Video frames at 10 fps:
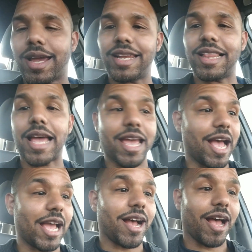gonna lie,
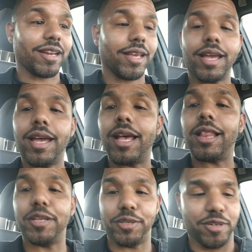I got
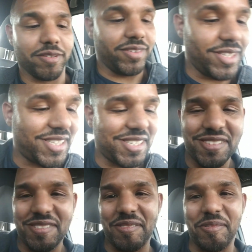hella nervous
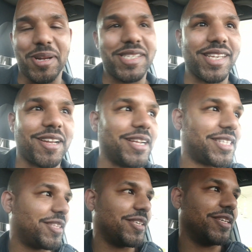once it
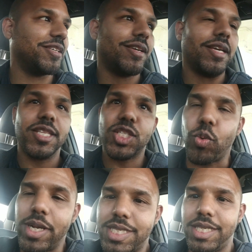got to the
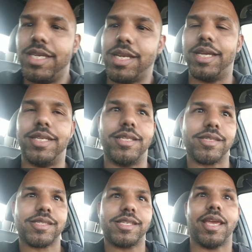20 and I
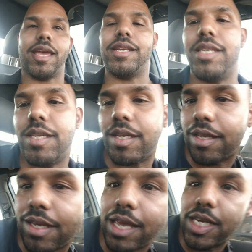didn't see any
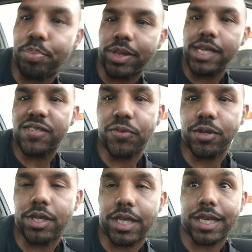place
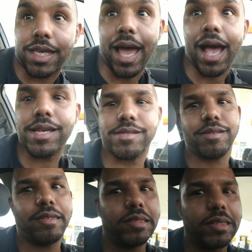for gas.